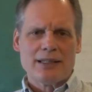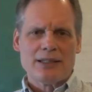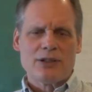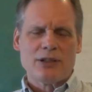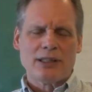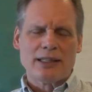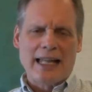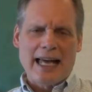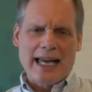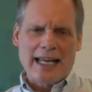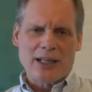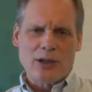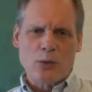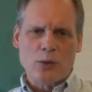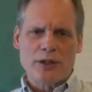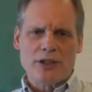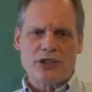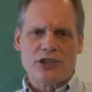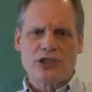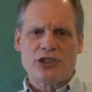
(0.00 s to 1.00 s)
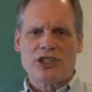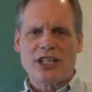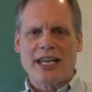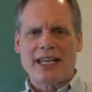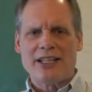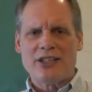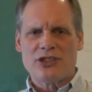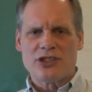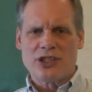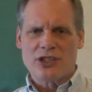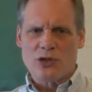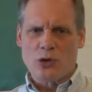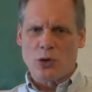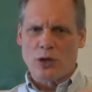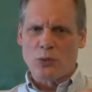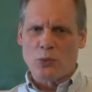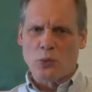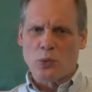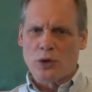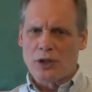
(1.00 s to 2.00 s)
language changes or
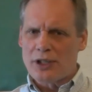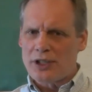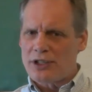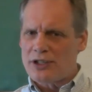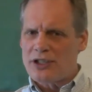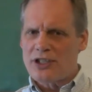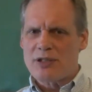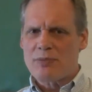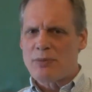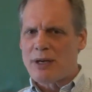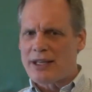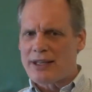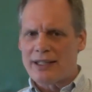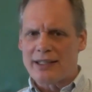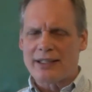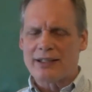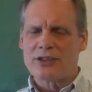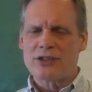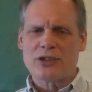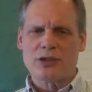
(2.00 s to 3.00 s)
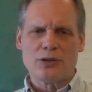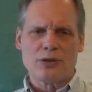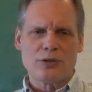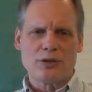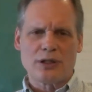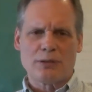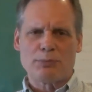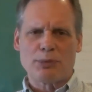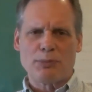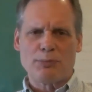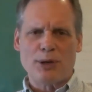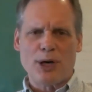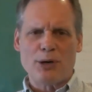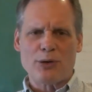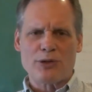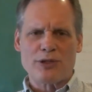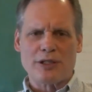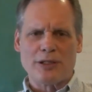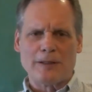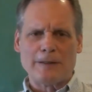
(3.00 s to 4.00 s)
wordsmithing to the
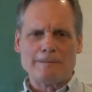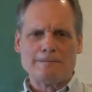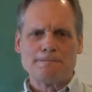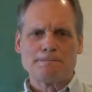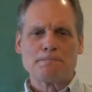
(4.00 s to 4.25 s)
proposal.